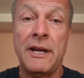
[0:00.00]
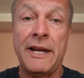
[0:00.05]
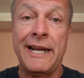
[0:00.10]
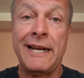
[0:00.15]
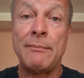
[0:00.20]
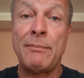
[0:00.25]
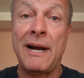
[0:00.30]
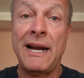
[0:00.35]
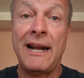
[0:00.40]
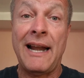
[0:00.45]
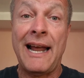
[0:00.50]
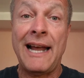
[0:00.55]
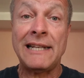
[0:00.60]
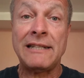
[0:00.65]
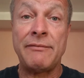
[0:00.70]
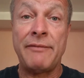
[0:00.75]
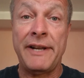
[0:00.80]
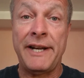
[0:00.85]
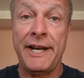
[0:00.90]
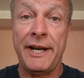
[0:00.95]
In my
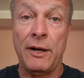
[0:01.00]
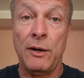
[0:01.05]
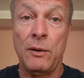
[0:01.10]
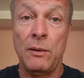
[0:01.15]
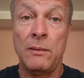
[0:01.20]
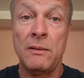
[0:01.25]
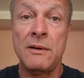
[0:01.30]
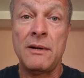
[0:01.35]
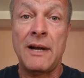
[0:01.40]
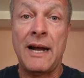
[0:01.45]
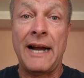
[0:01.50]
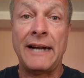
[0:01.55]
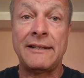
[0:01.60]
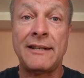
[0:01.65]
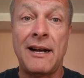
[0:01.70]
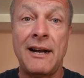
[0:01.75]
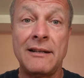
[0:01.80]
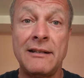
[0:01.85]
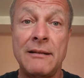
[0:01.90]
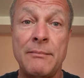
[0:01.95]
last video, I
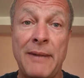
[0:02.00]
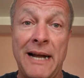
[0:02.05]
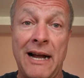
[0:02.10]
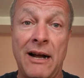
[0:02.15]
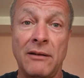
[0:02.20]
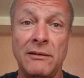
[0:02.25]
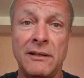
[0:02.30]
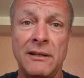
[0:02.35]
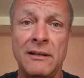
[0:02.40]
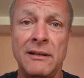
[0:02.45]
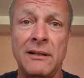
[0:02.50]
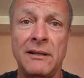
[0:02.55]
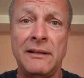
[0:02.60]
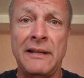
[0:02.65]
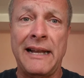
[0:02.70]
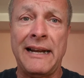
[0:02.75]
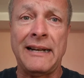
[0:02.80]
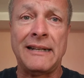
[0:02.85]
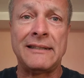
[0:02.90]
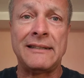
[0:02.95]
talked about
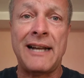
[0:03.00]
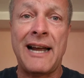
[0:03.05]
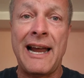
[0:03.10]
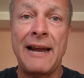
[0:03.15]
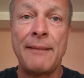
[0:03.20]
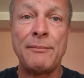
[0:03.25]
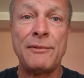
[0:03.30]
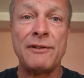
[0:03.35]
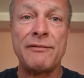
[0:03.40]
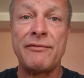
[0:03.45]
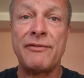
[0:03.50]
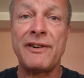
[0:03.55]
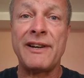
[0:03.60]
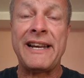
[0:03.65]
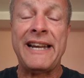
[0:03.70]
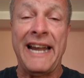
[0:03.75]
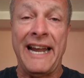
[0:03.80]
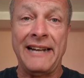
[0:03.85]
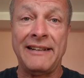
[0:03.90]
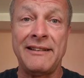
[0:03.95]
that it's time to
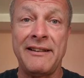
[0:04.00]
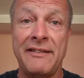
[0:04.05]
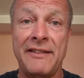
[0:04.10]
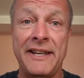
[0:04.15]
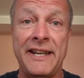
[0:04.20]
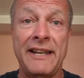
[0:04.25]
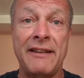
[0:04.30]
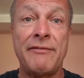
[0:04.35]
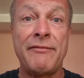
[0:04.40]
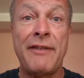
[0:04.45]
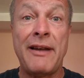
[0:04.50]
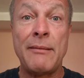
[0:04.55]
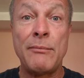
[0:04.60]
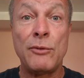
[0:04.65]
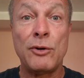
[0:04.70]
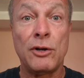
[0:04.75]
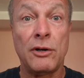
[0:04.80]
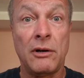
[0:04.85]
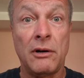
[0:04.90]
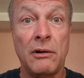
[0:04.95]
forget the
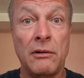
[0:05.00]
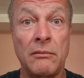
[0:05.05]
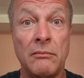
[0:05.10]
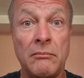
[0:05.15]
ephemeral.